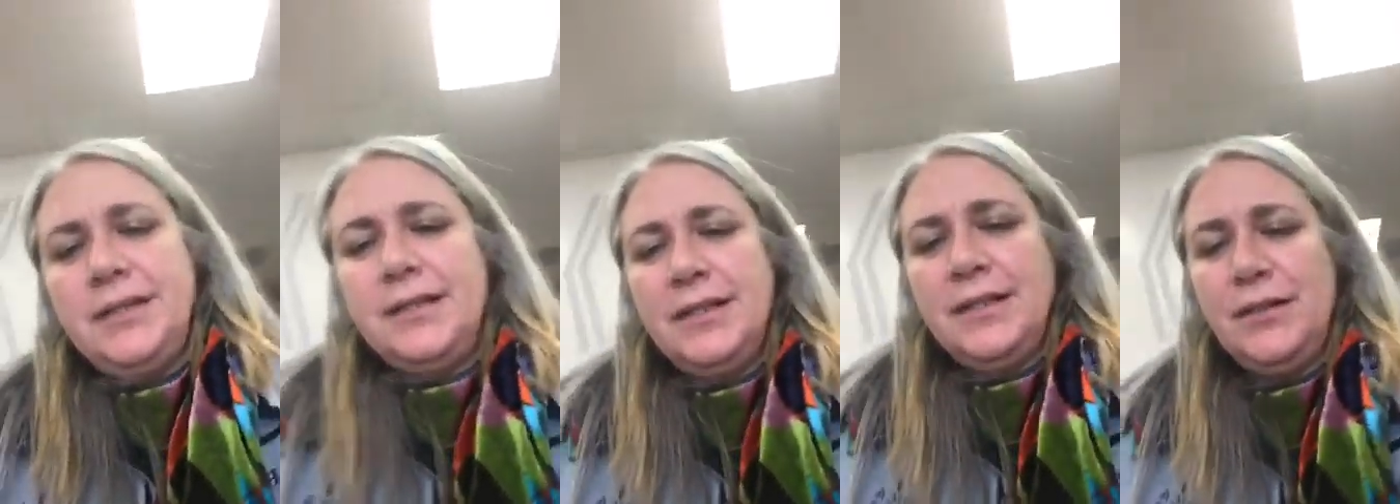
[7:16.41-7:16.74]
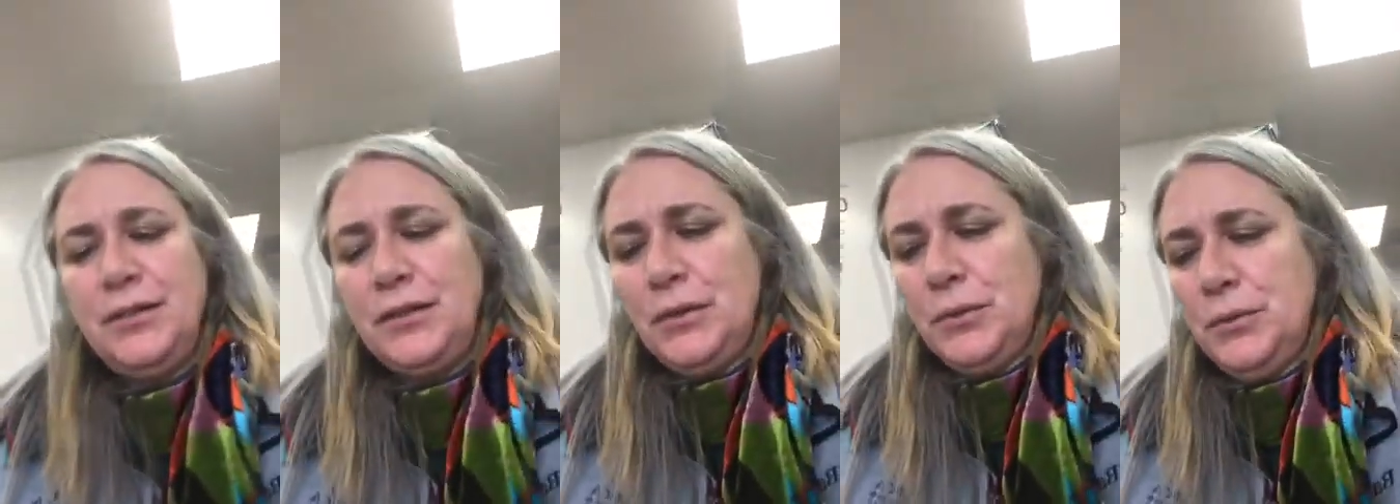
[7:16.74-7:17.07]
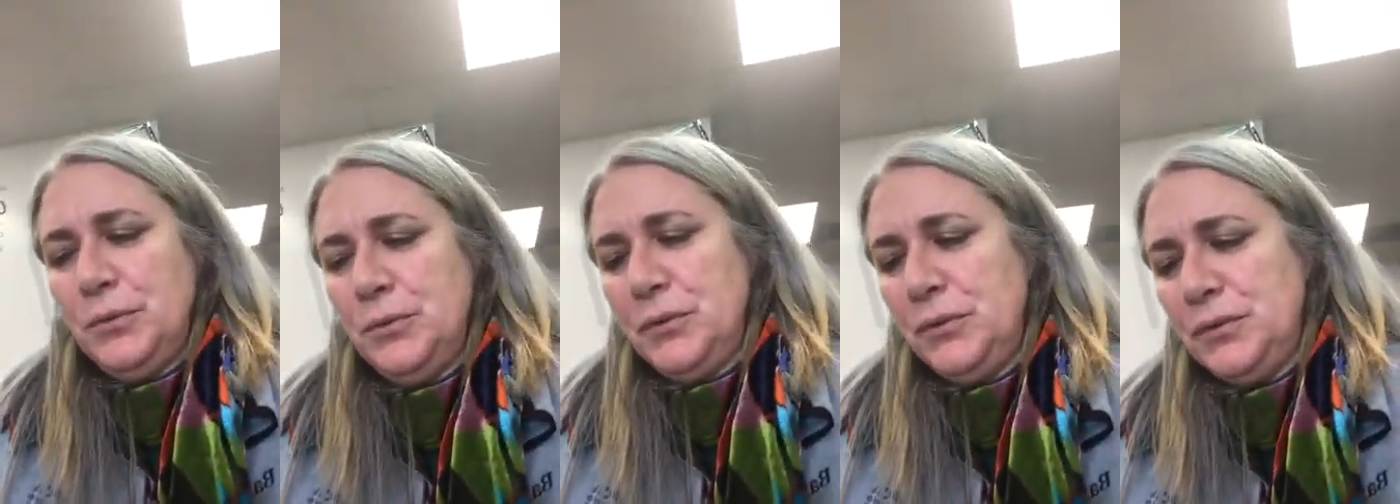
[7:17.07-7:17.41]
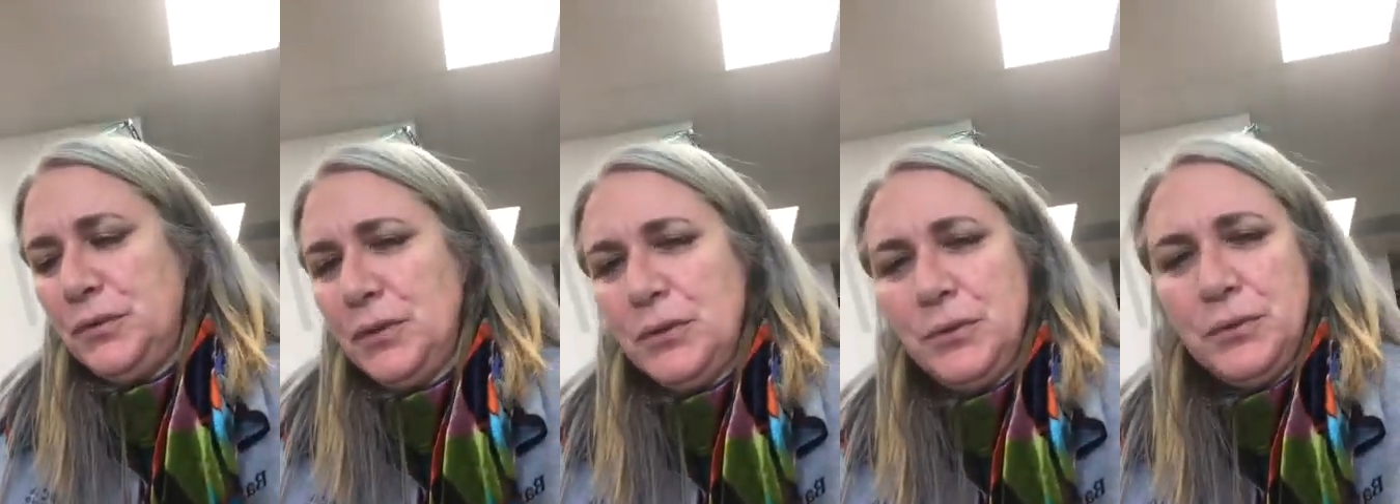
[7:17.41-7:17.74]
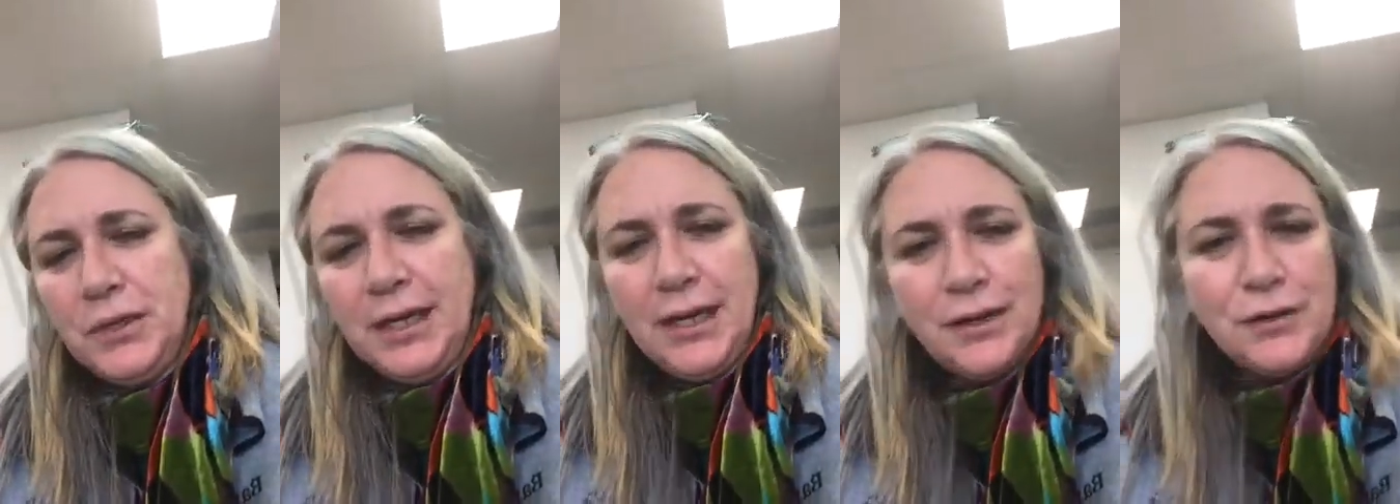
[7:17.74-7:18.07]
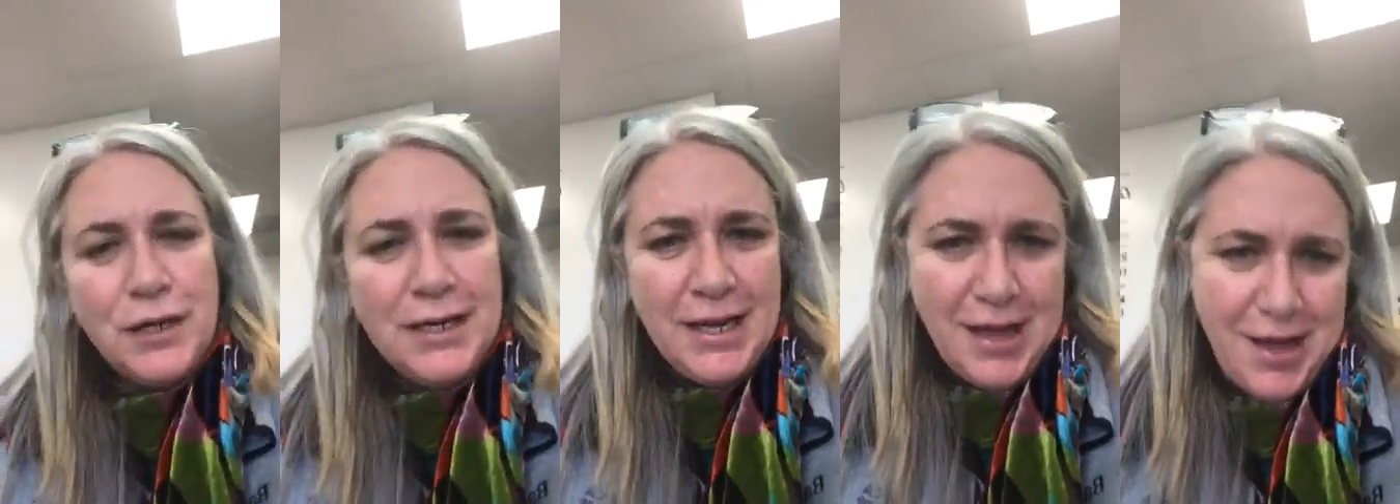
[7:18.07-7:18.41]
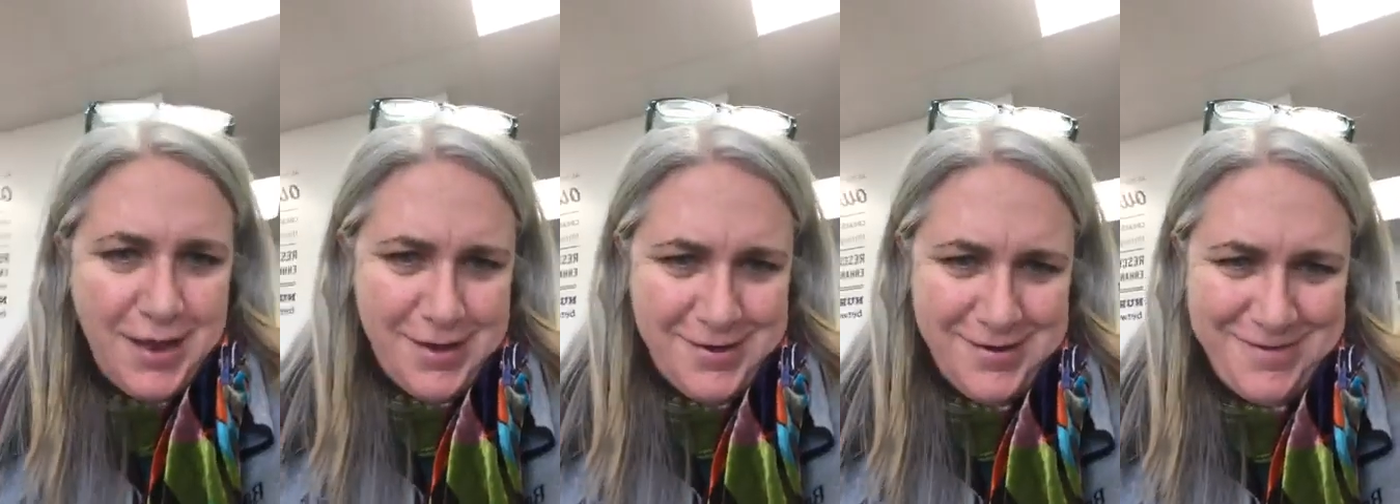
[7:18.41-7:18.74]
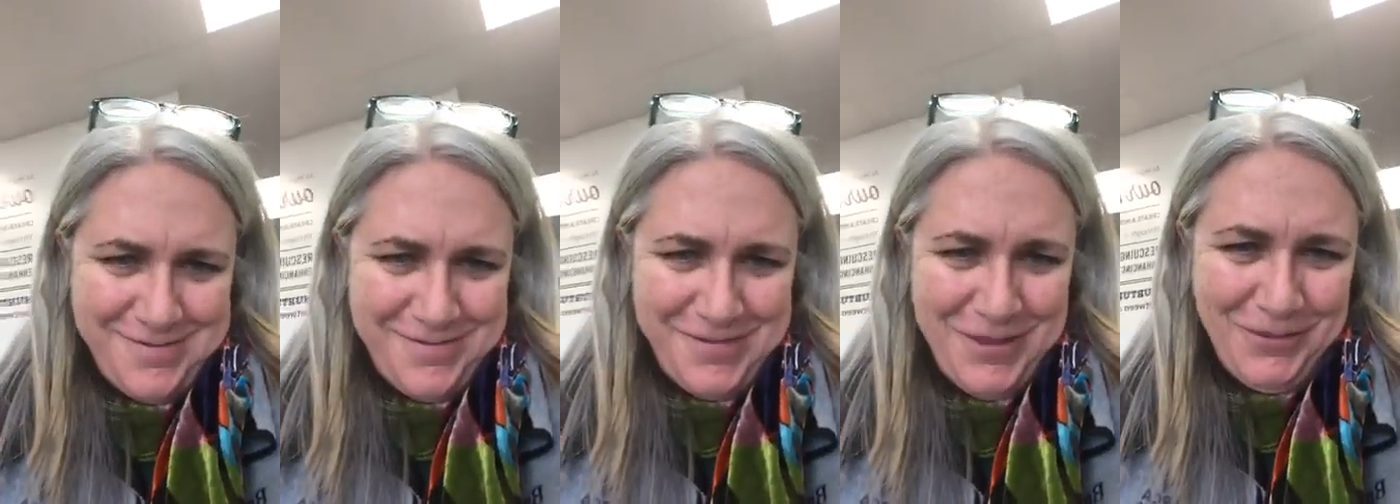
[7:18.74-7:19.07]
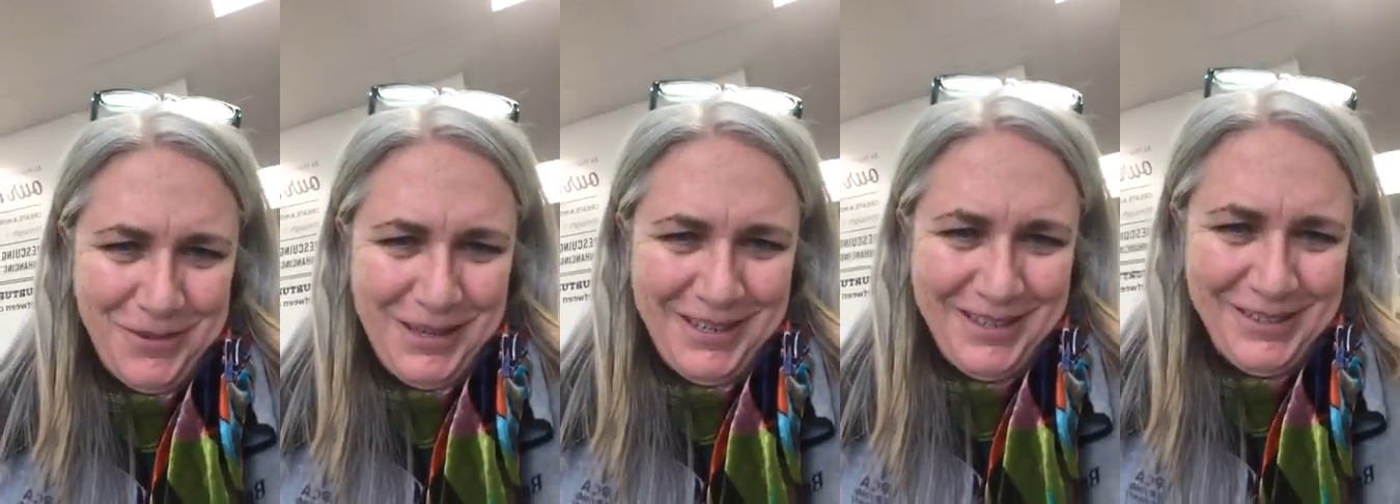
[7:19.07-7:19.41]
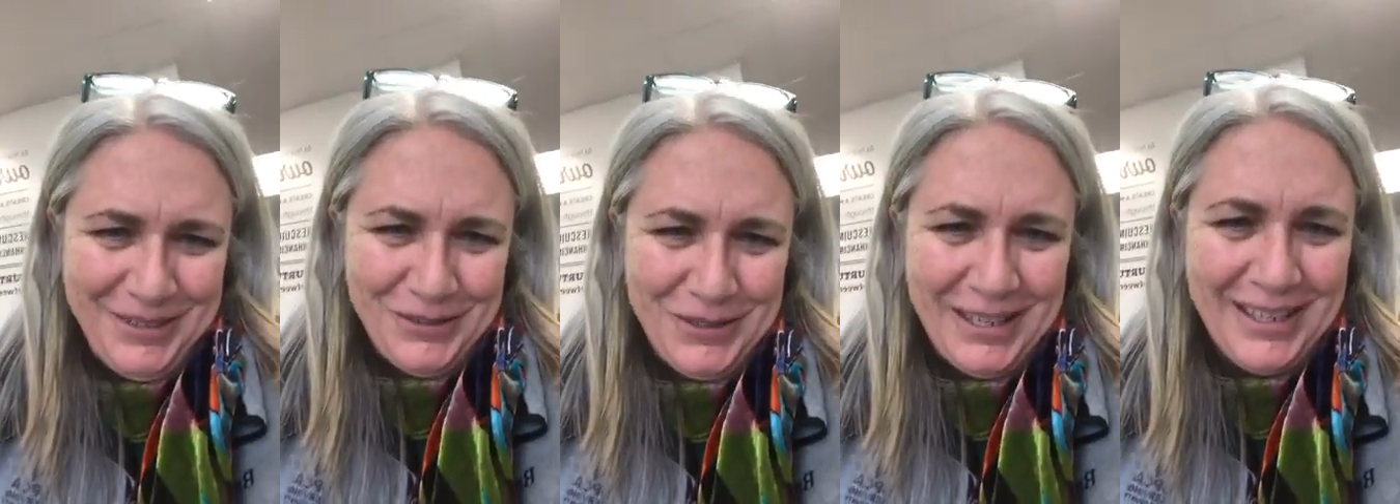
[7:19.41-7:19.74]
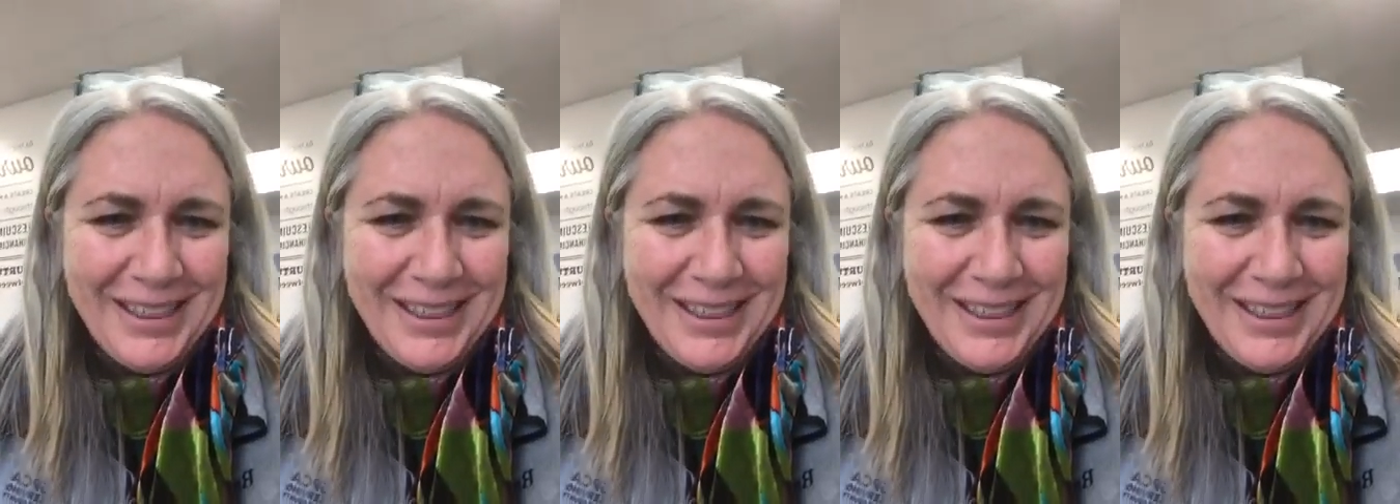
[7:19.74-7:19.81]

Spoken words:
So carry on with what you're doing.